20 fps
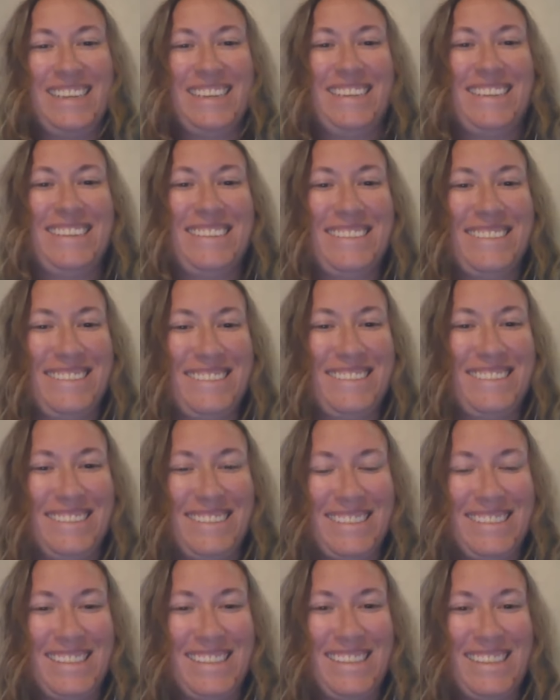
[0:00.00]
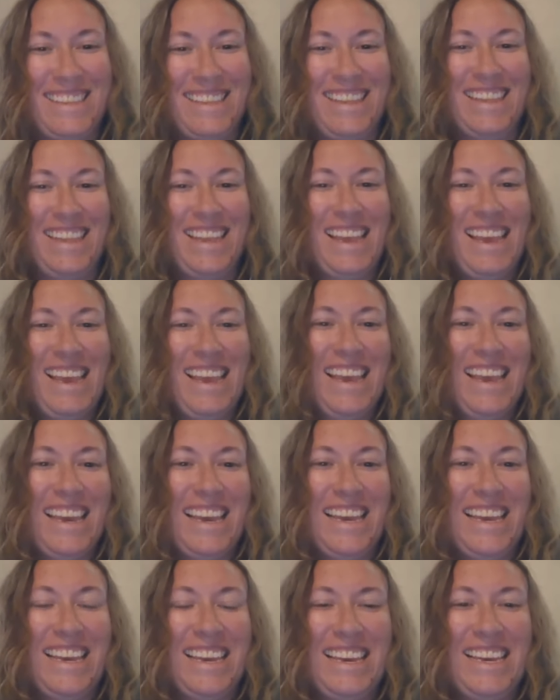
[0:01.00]

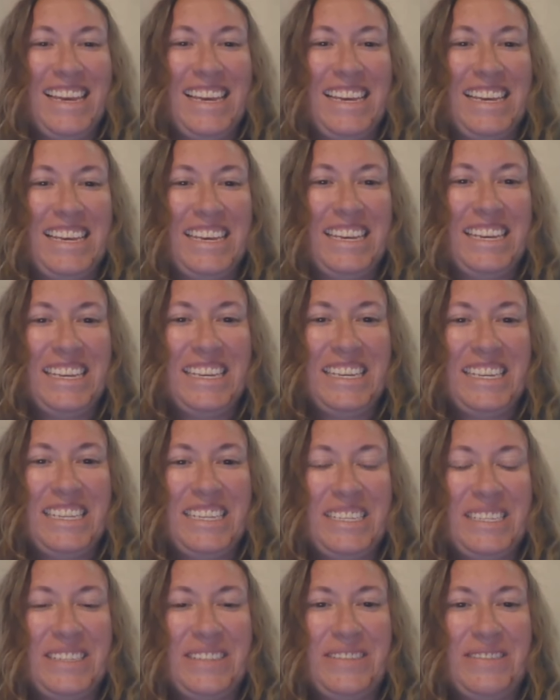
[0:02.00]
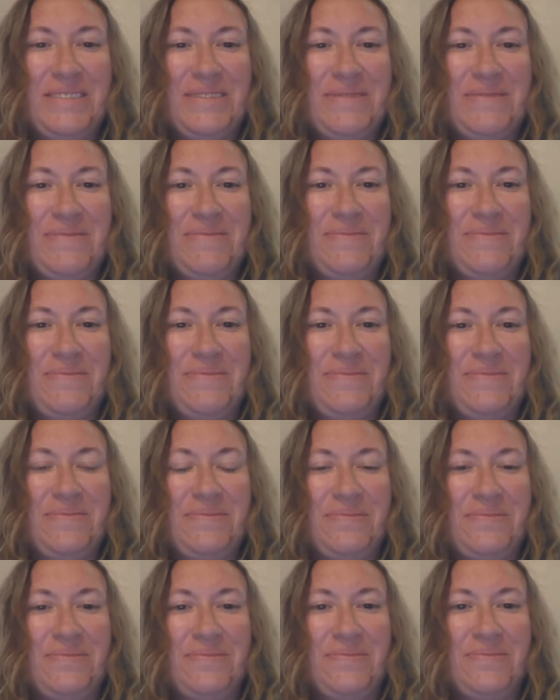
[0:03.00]

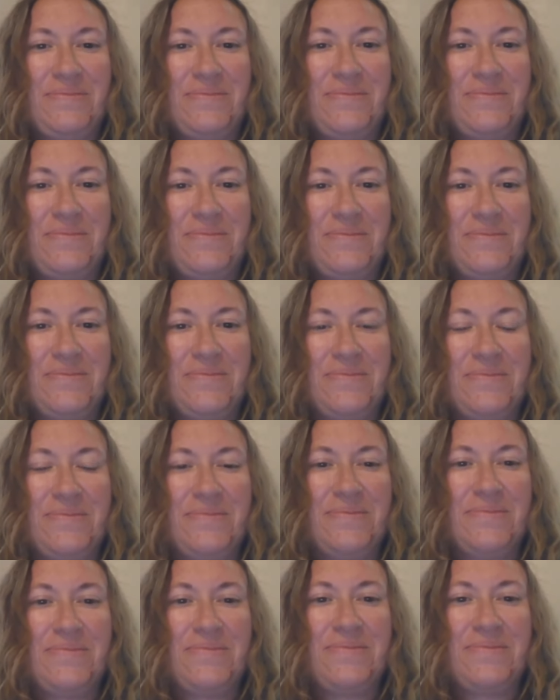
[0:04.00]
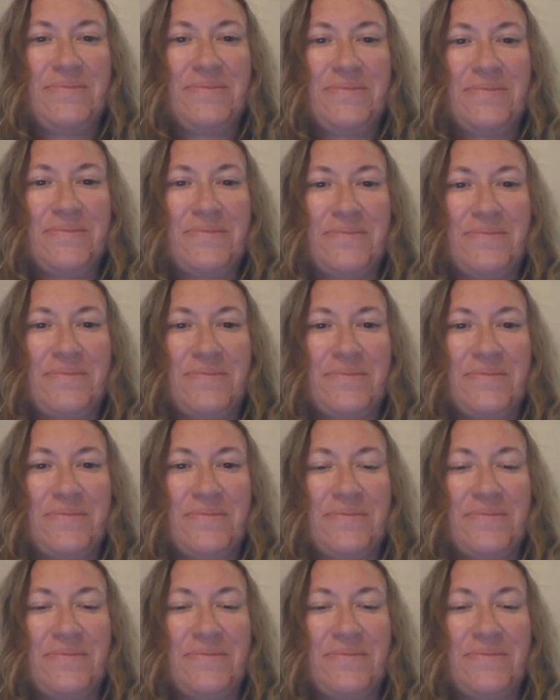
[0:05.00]
(not speaking)